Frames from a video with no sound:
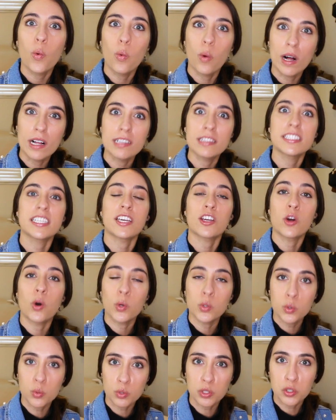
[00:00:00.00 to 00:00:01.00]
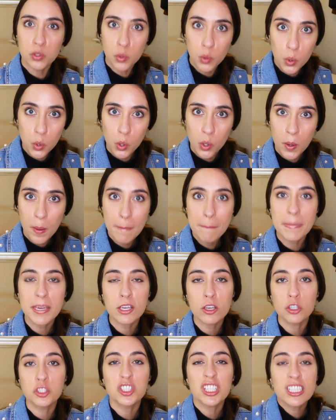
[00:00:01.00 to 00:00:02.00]
while they go to school
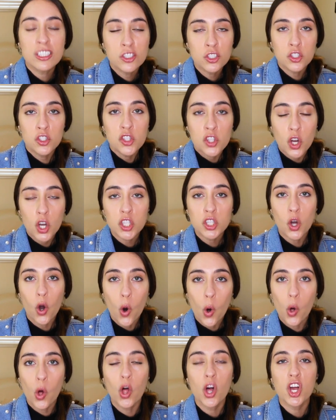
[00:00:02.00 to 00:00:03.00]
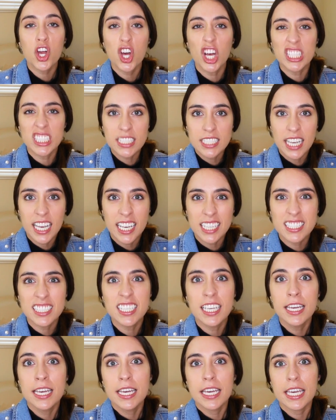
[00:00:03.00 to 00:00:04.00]
because it's not all
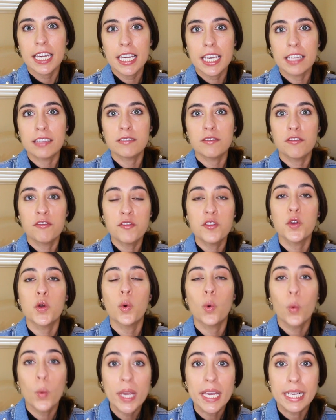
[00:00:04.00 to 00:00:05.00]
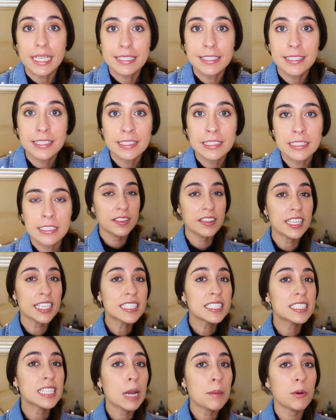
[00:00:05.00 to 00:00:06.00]
condensed in few weeks.
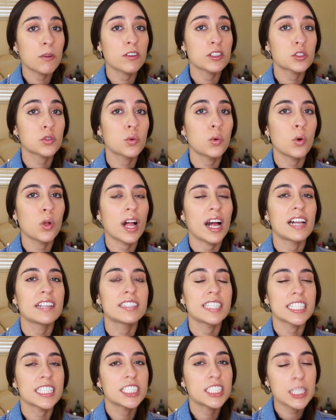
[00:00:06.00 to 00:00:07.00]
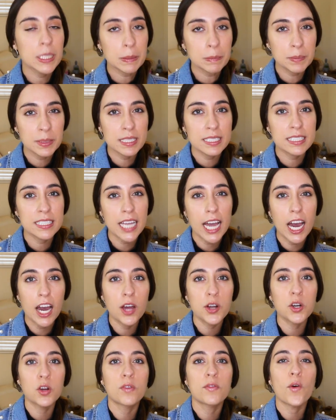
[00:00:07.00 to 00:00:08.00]
This type of school are the cheapest
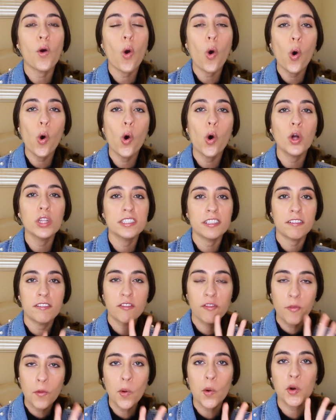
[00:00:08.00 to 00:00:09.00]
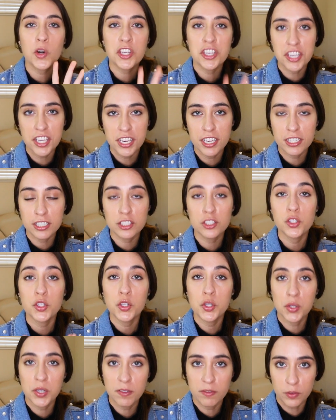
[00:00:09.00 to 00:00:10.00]
out of all the 4 years
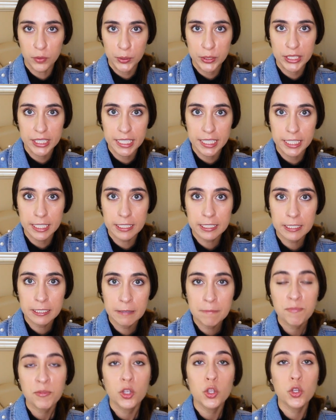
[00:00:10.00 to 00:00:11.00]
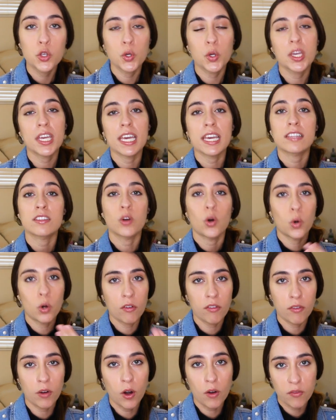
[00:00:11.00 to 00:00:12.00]
universities. You can,
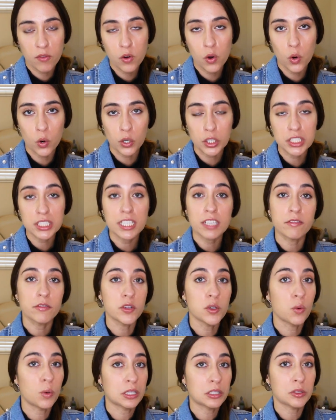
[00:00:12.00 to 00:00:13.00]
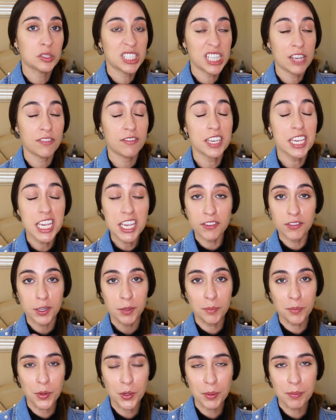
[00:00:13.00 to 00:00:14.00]
of course, if you want to save
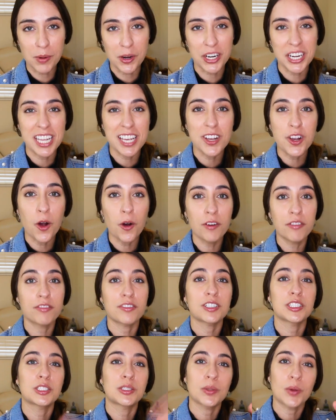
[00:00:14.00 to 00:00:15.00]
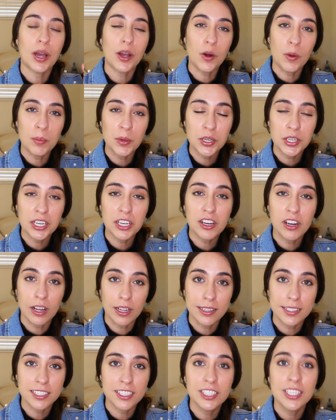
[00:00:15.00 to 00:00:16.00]
even more money, go first to a community
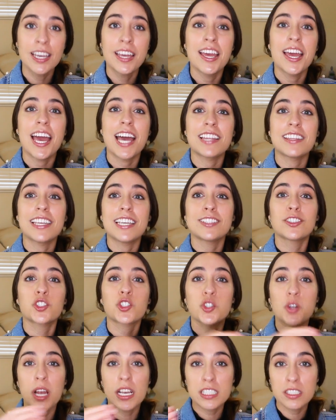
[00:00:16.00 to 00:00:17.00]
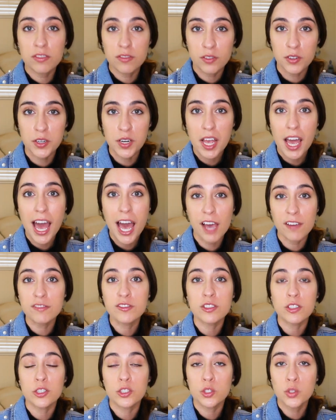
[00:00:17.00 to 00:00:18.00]
college and then transfer
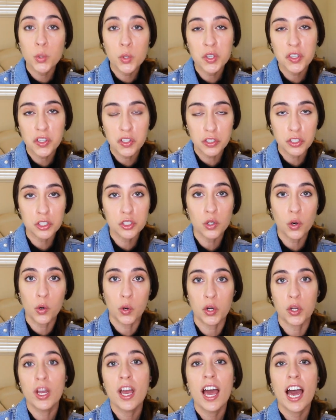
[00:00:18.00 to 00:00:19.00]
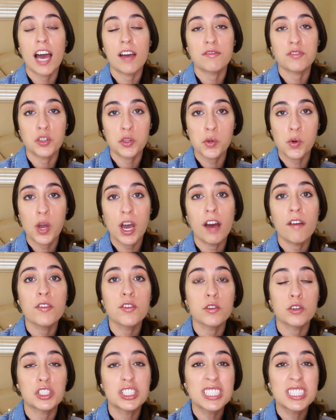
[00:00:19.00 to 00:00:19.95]
after 2 years or after you have your